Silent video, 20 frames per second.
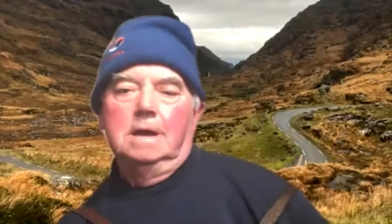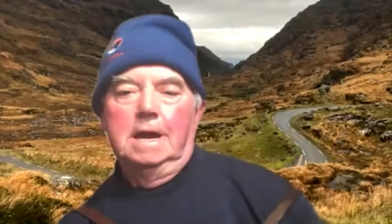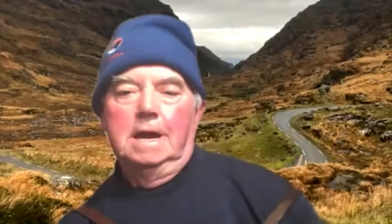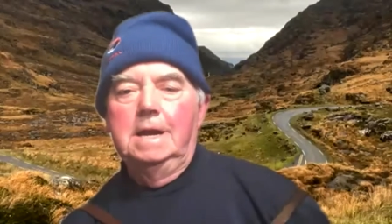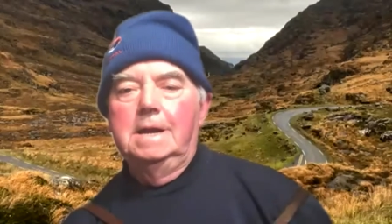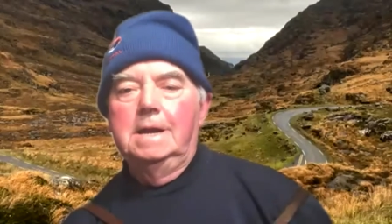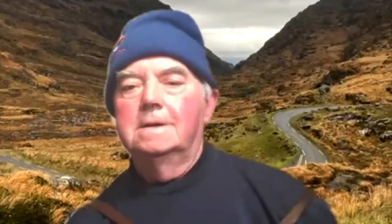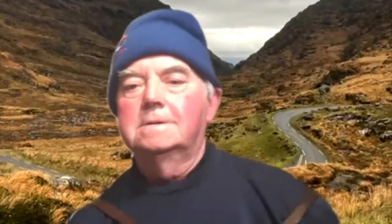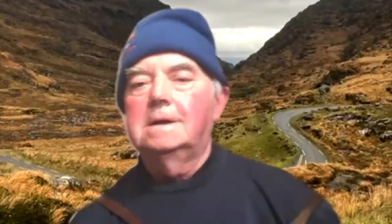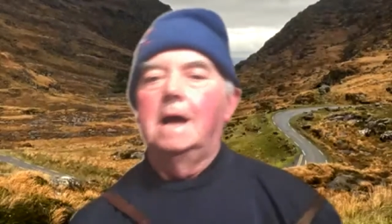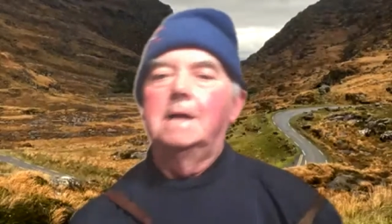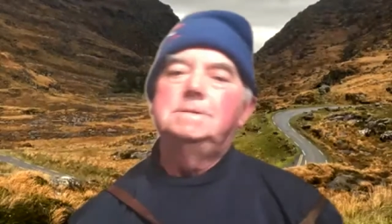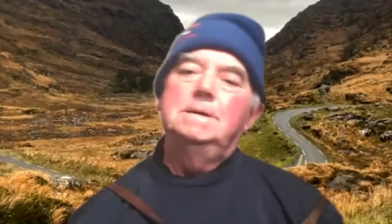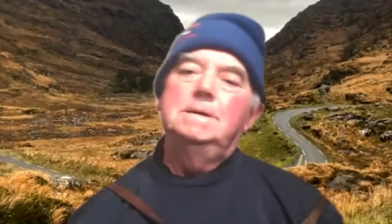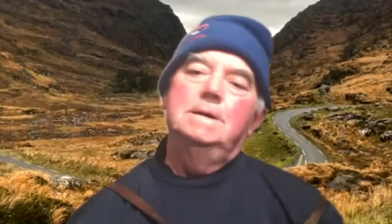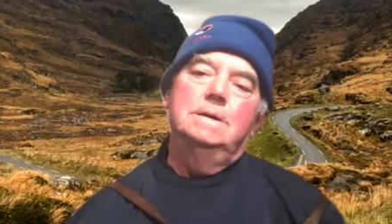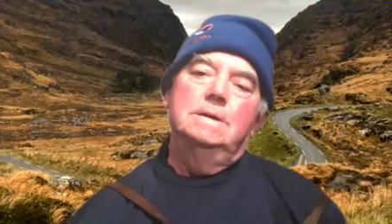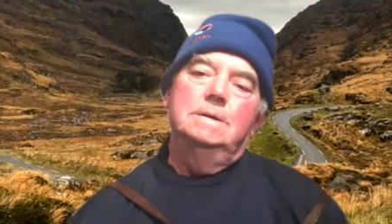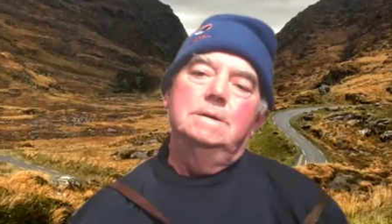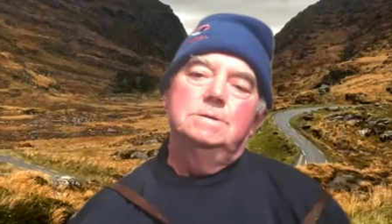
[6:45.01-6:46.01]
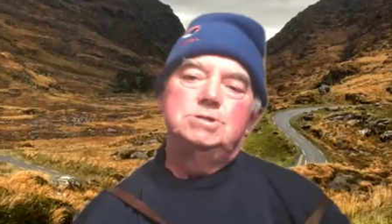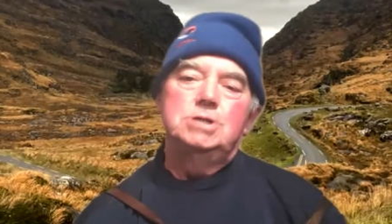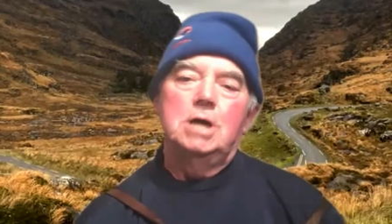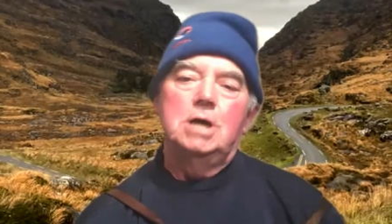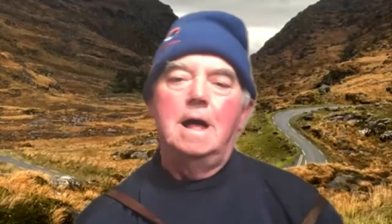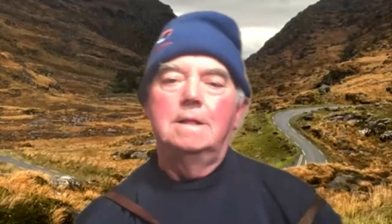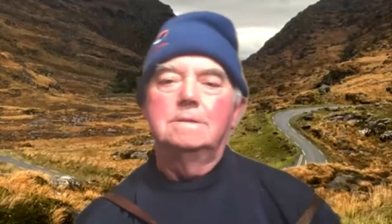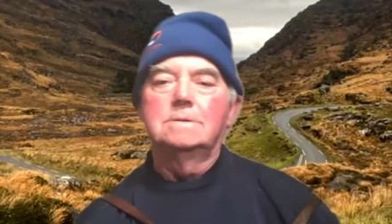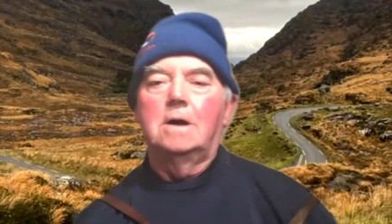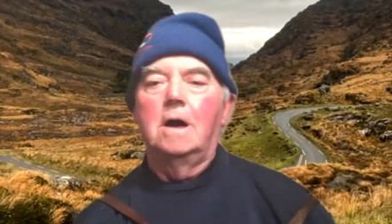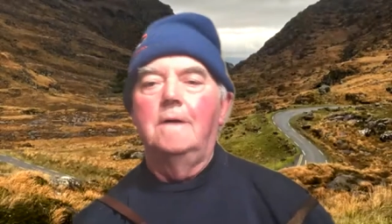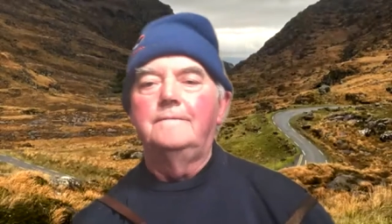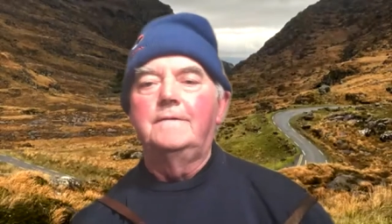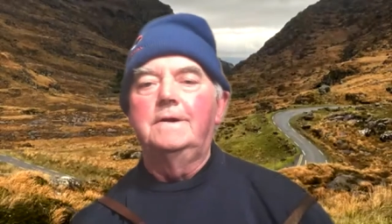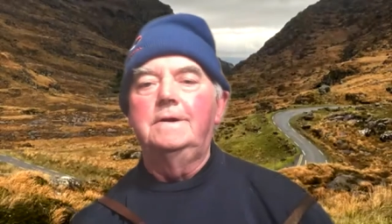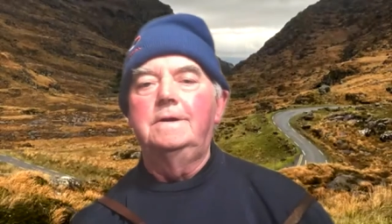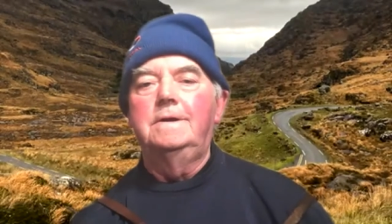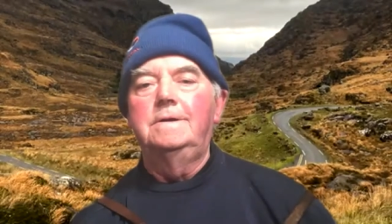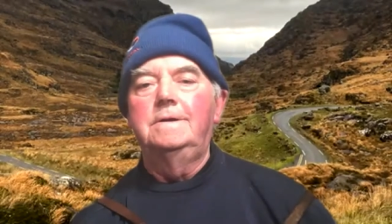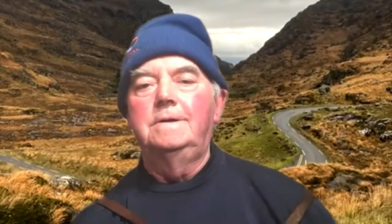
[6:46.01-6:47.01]
In a cottage all
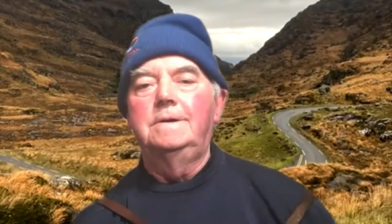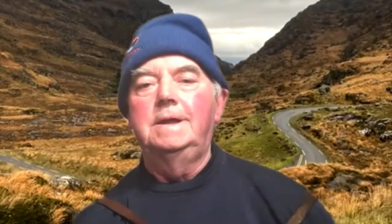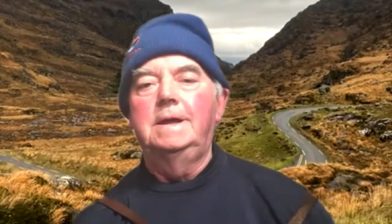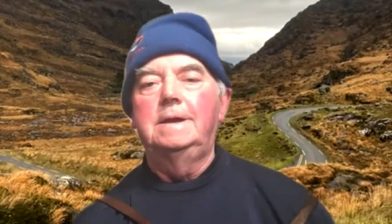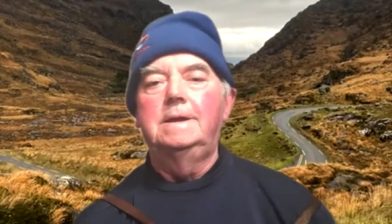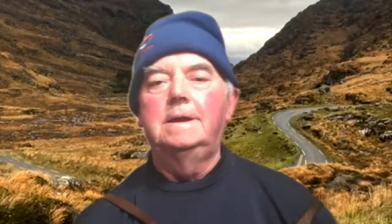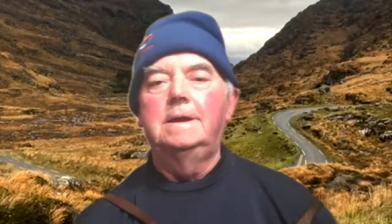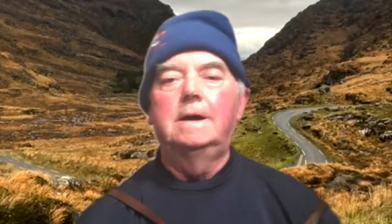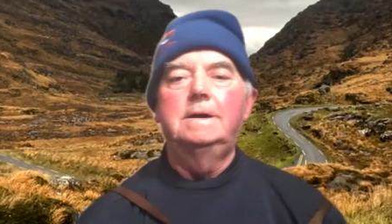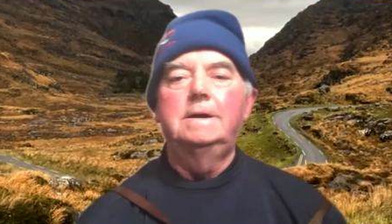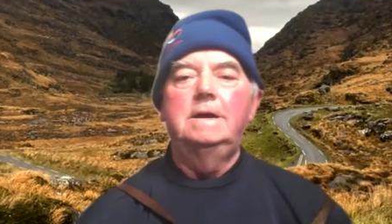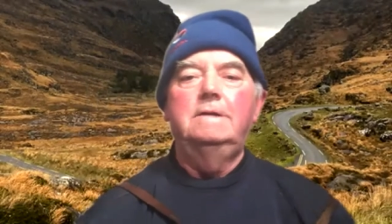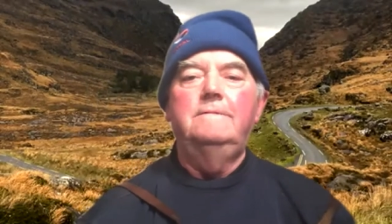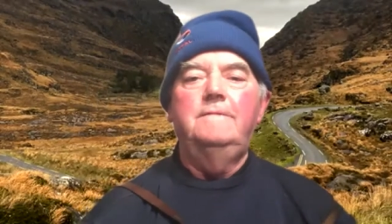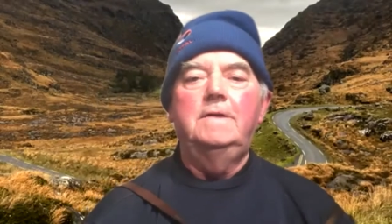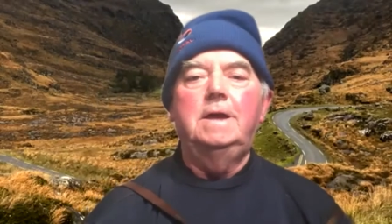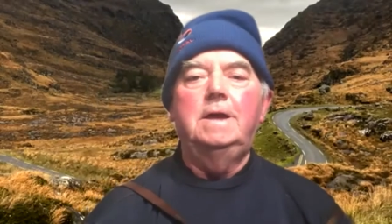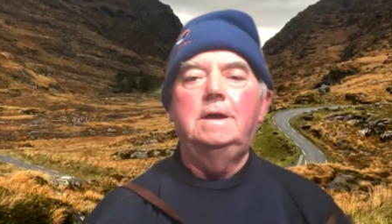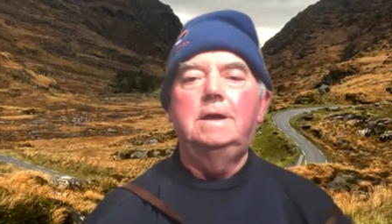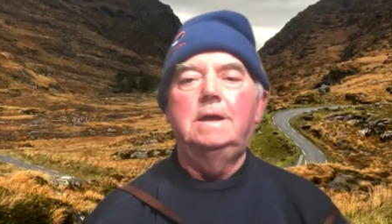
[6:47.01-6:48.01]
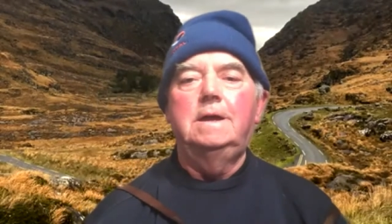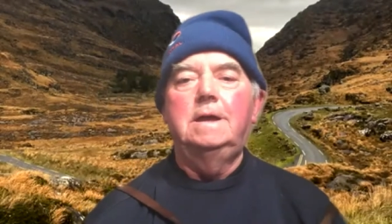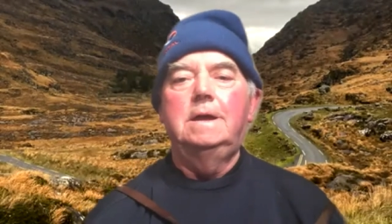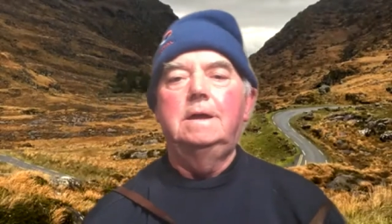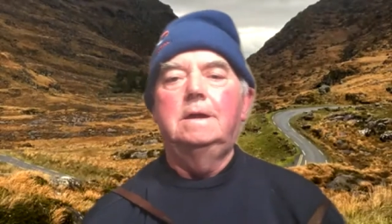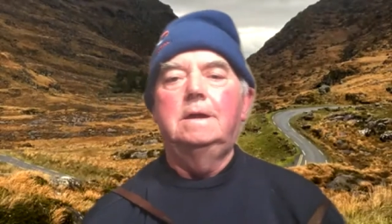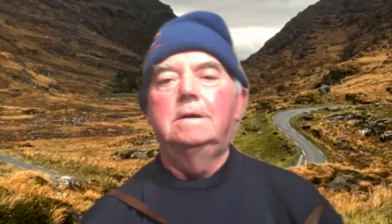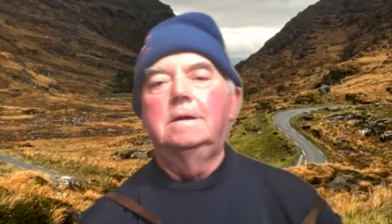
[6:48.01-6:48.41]
covered in ivy